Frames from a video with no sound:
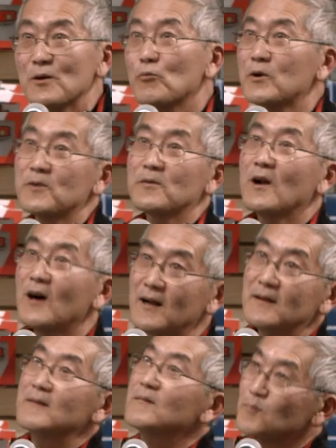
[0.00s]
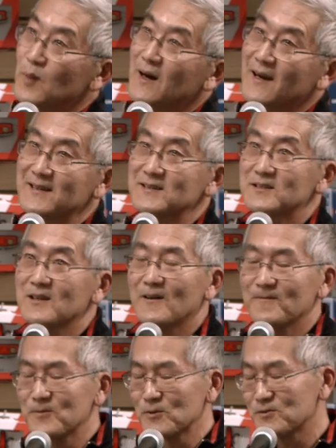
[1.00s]
when you're not behind a
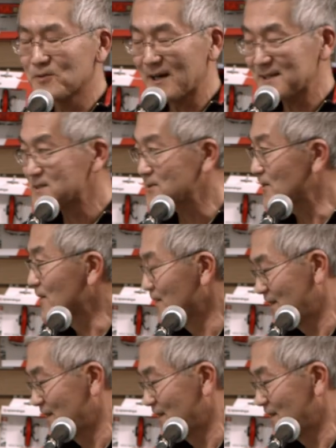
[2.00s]
top fuel dragster.